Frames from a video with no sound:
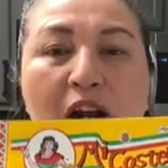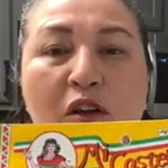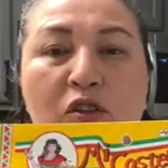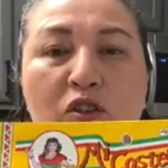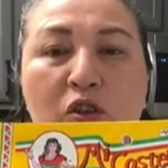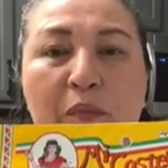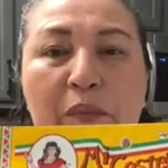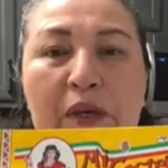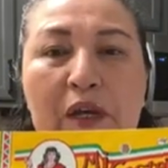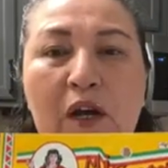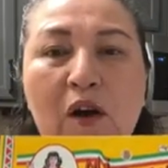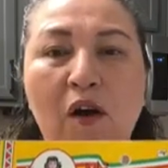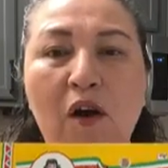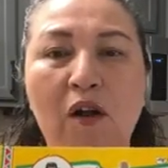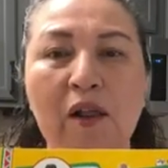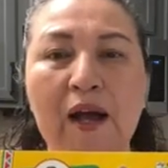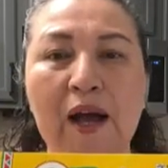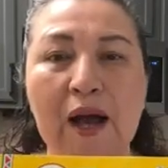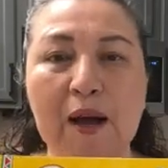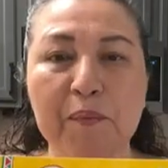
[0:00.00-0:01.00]
also be
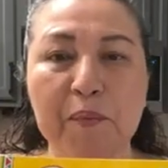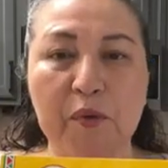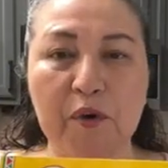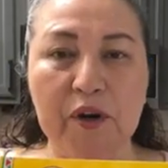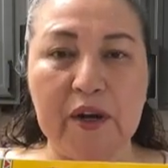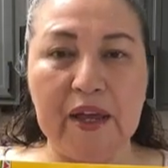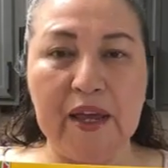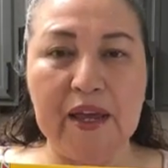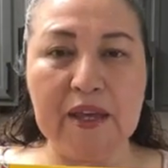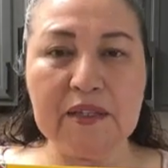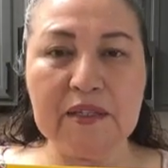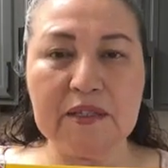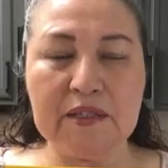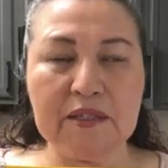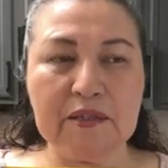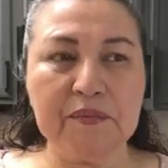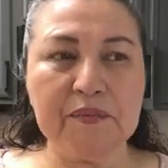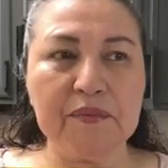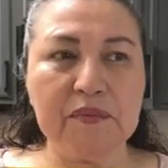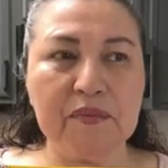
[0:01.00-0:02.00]
called
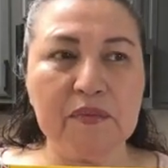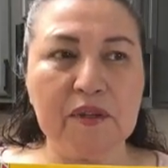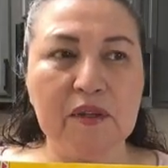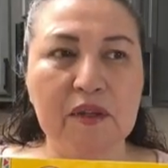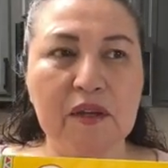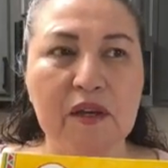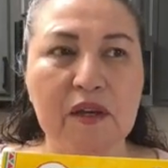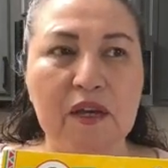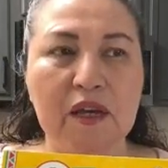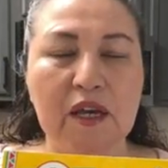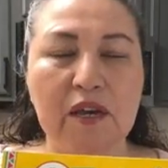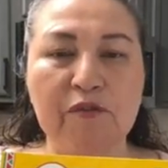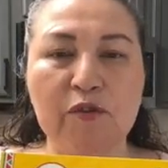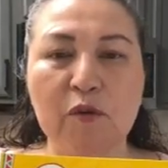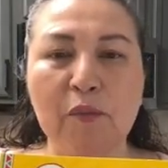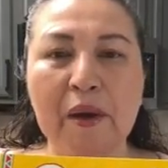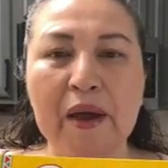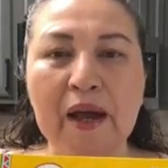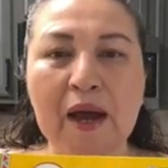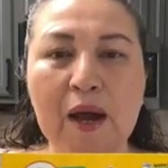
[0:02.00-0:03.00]
japonés. If
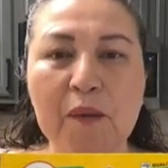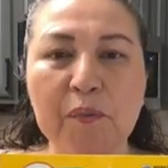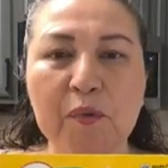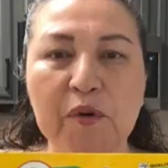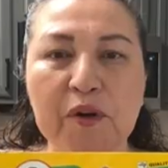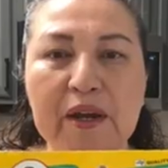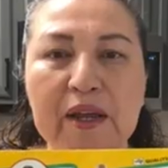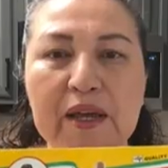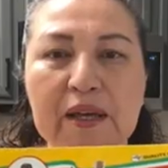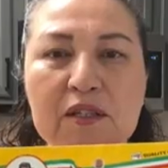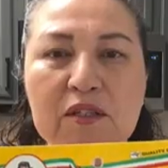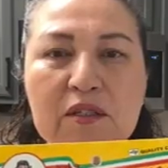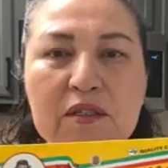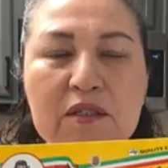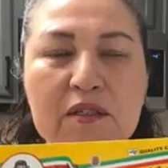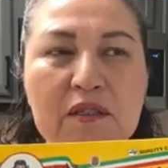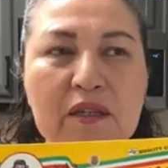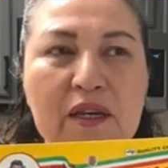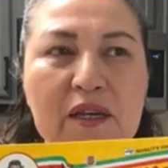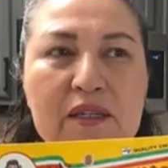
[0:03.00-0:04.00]
you buy
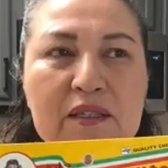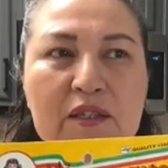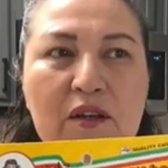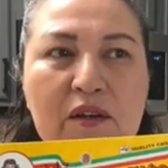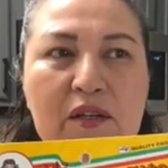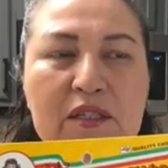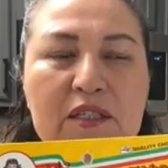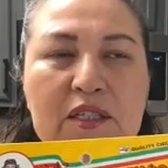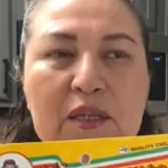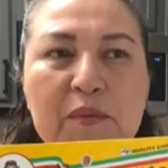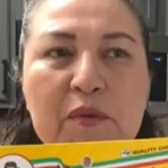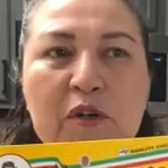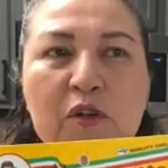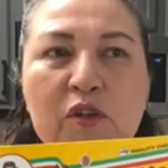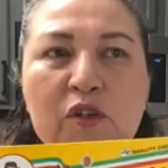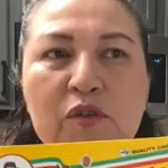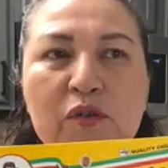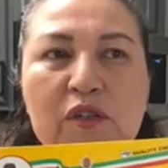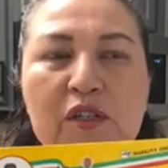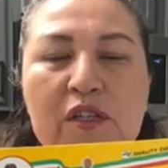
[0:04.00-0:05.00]
japonés, it's
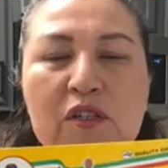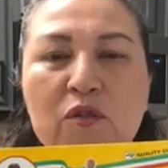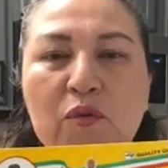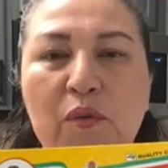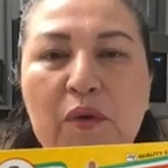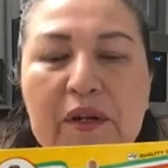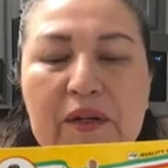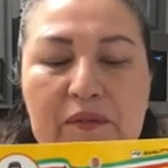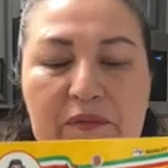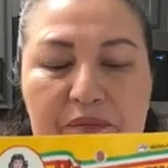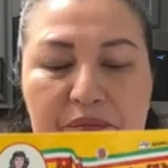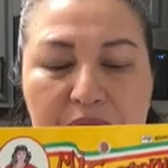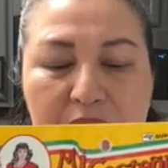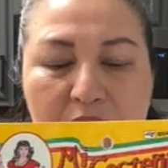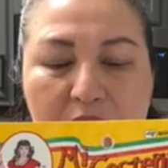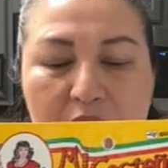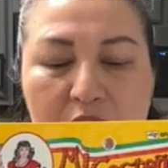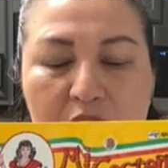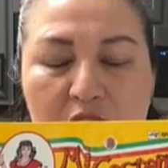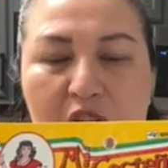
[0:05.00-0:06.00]
similar to this one.
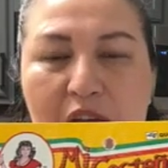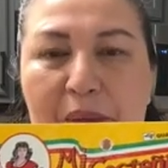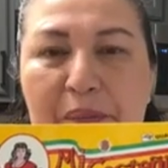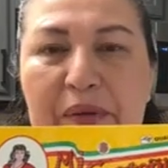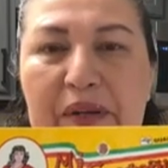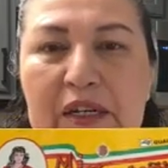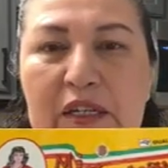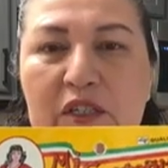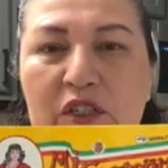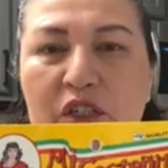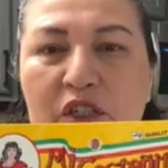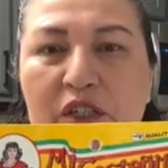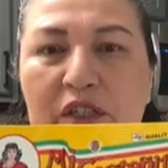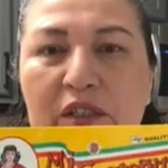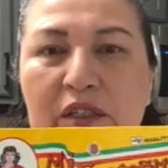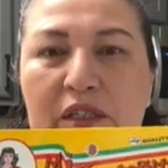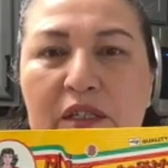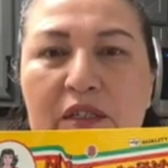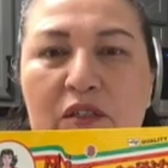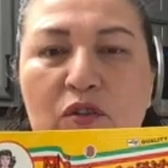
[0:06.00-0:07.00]
Japanese
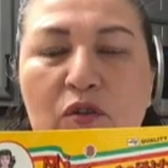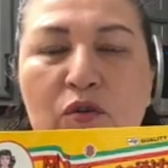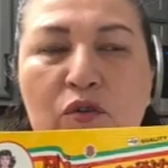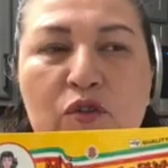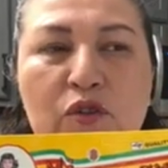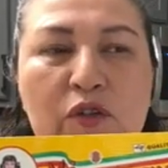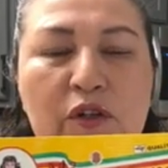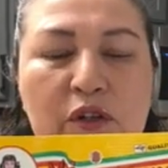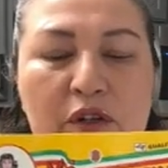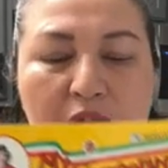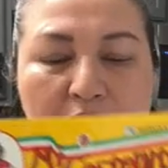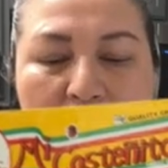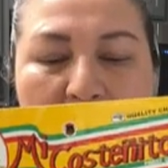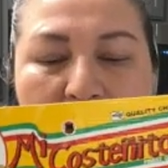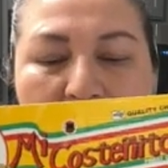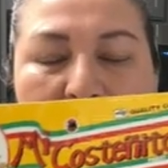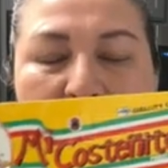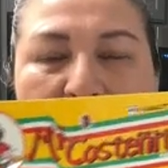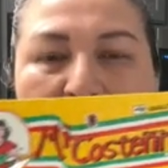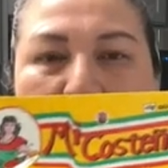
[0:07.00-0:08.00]
chilies, those are
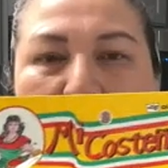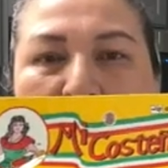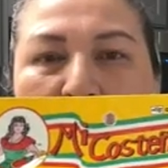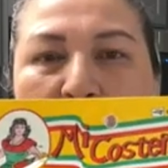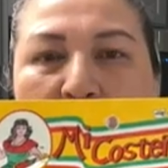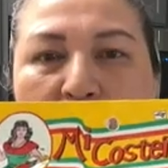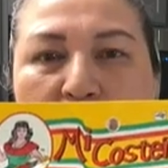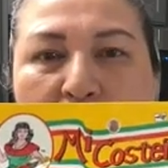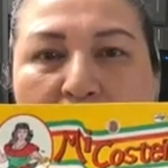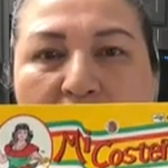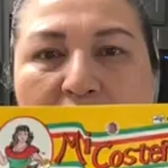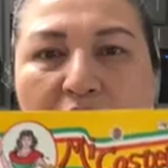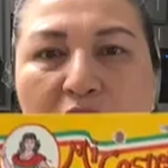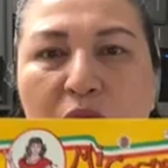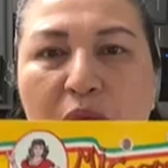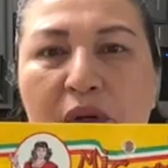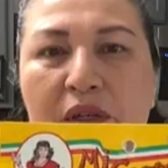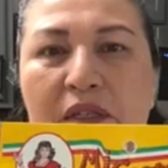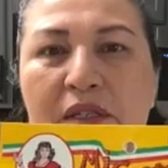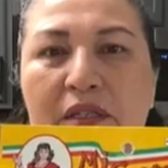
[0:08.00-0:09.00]
kind of similar to these
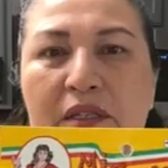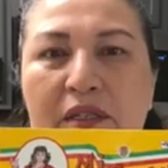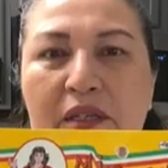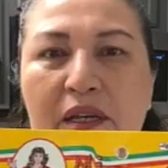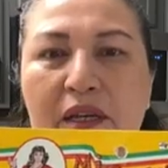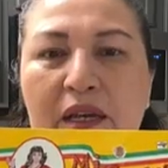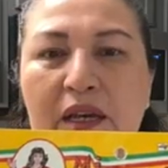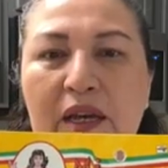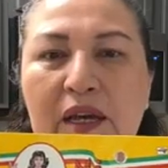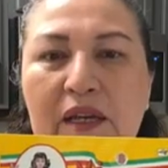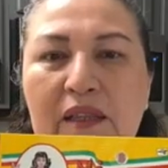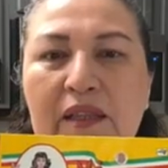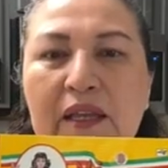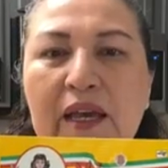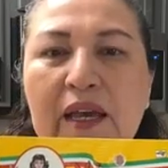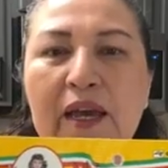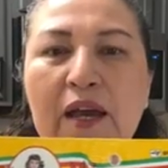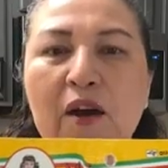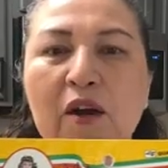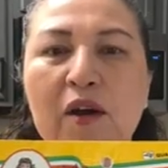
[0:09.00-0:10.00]
ones.
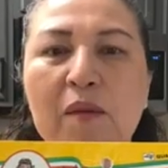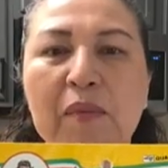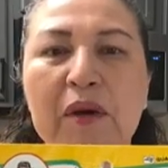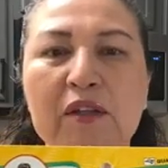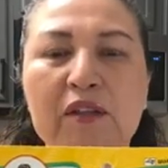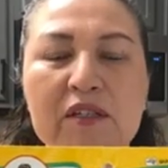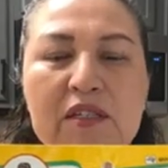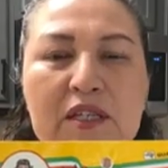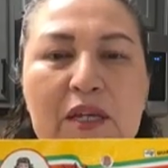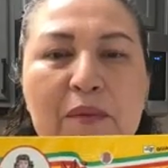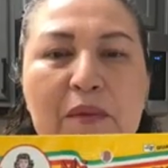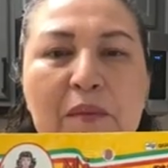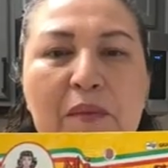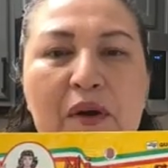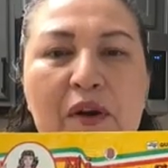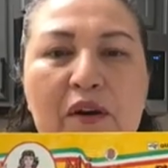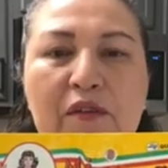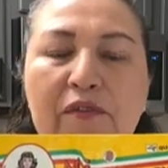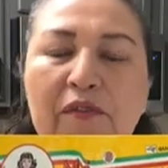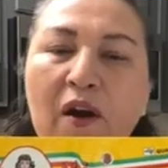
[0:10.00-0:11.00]
They are about the same
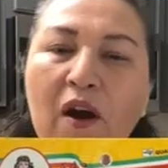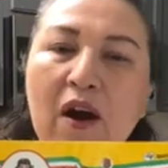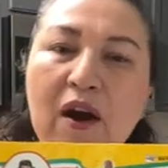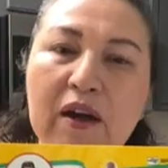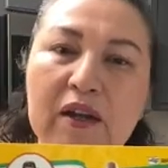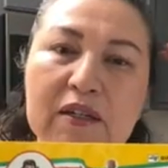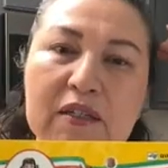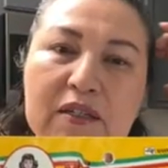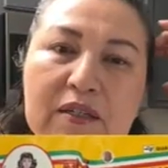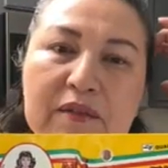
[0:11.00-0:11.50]
amount of hot.